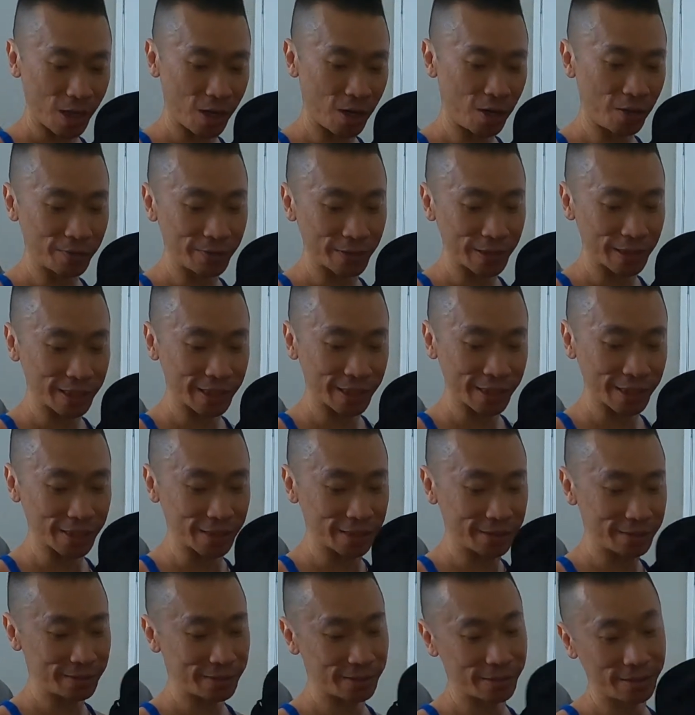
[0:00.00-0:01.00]
over
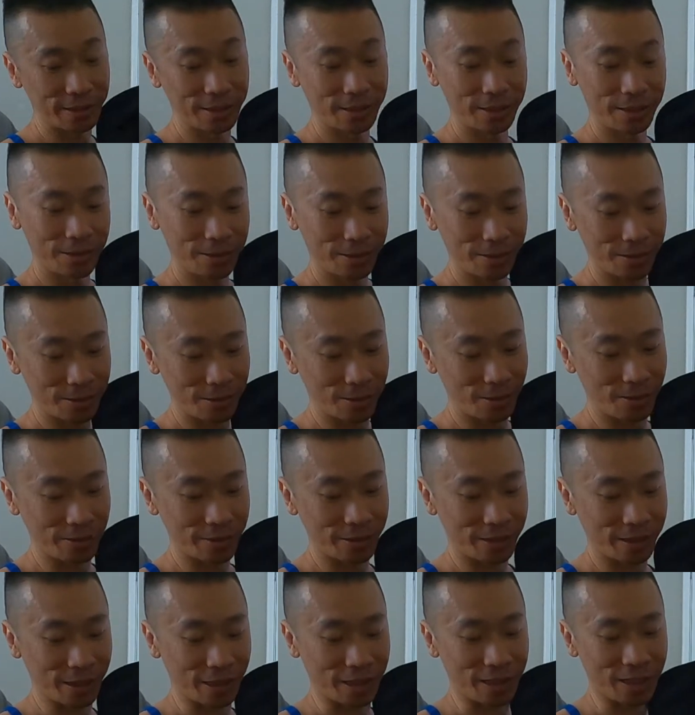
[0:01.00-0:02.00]
here,
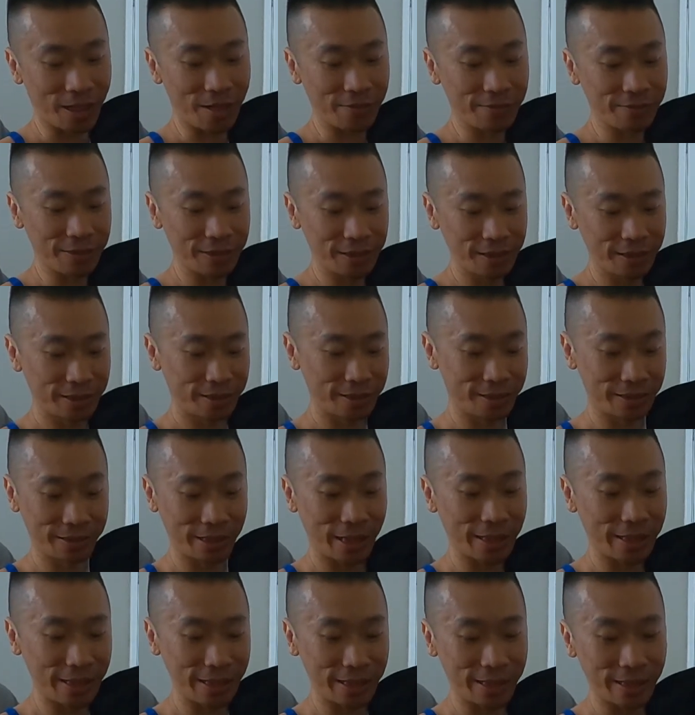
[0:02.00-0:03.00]
the cover,
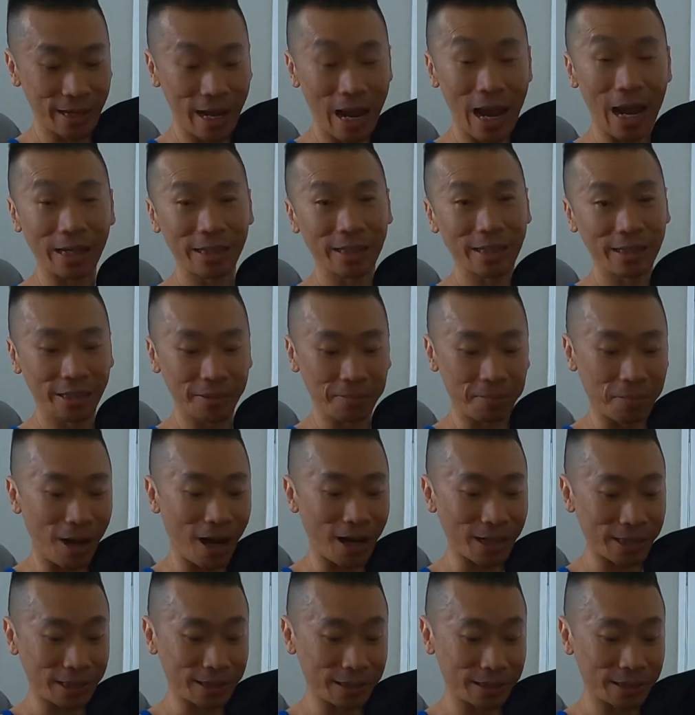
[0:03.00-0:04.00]
they didn't add any
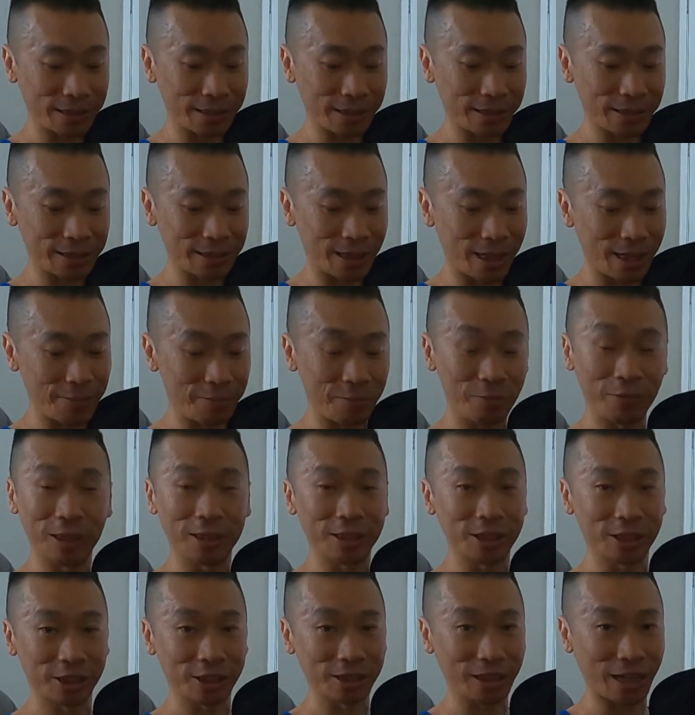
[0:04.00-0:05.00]
pockets this time,
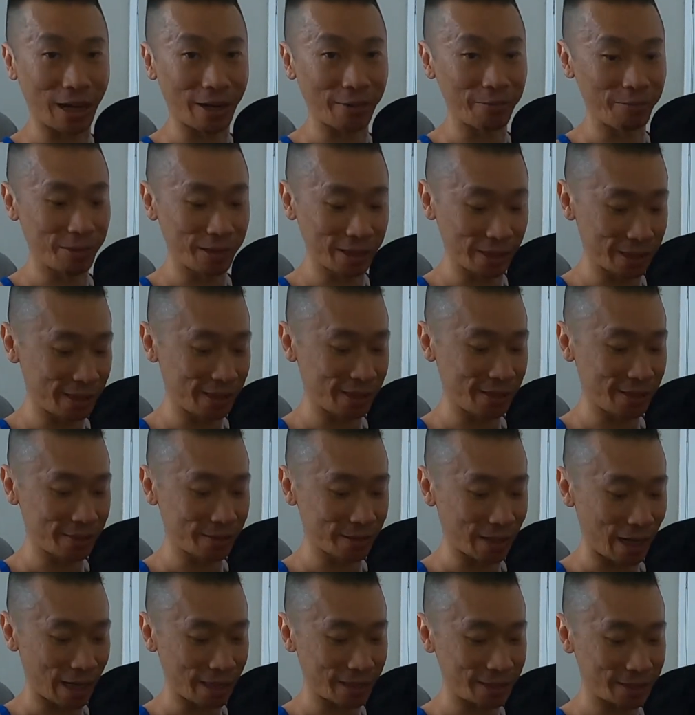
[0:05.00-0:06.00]
which I really do
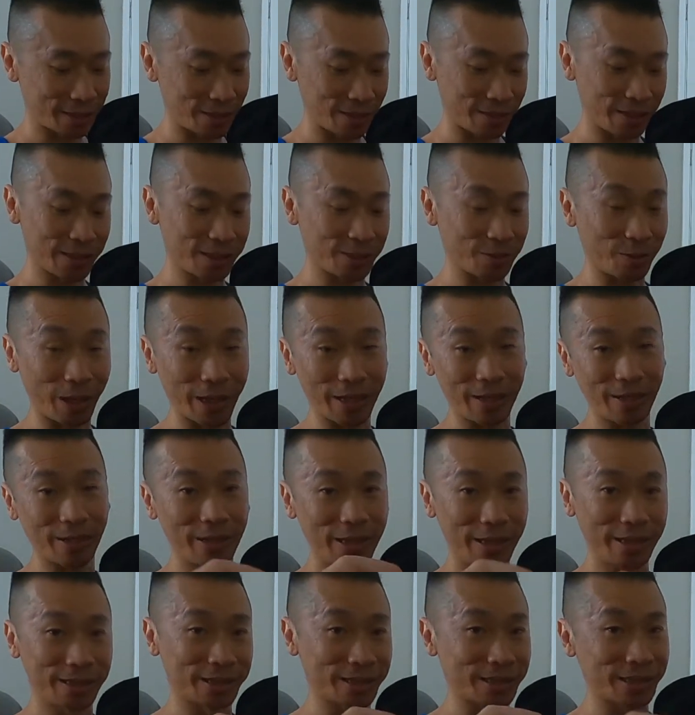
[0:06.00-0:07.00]
like. So this way,
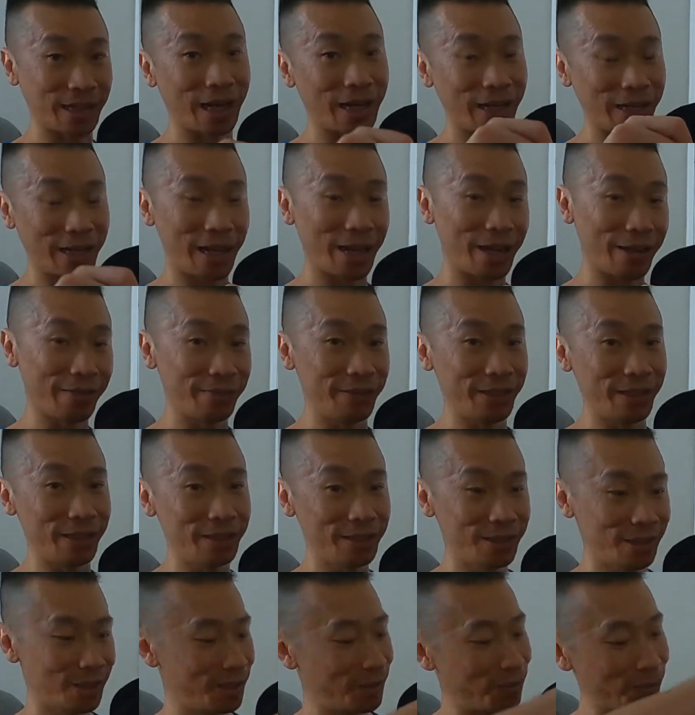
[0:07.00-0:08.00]
it's not heavy.
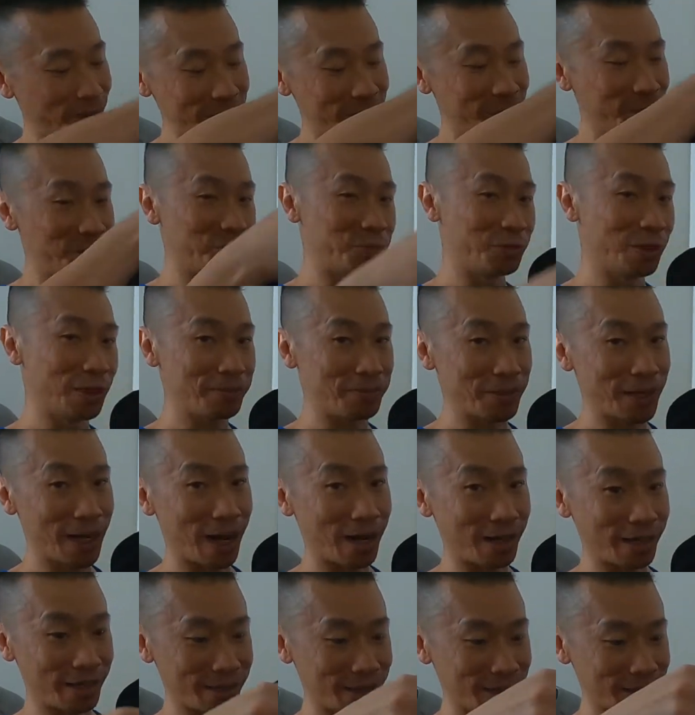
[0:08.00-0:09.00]
Once you rip it
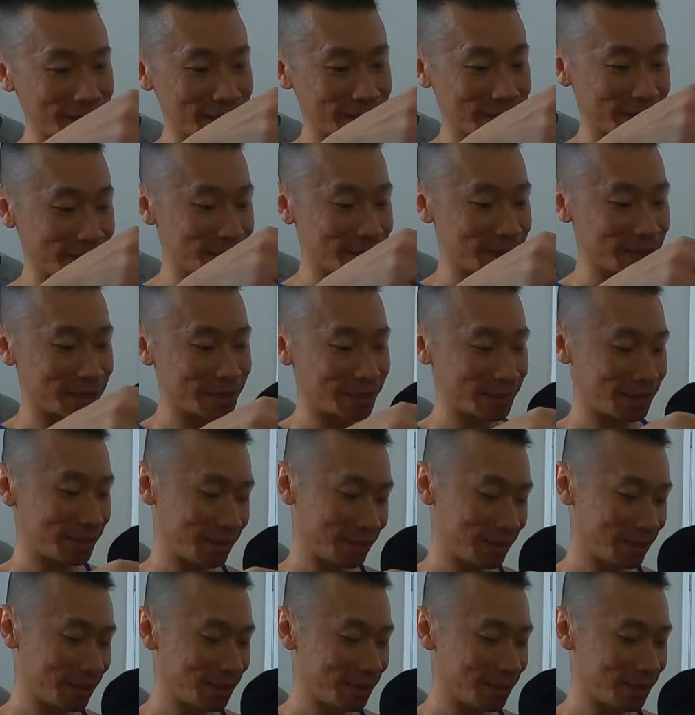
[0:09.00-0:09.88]
out, it doesn't just,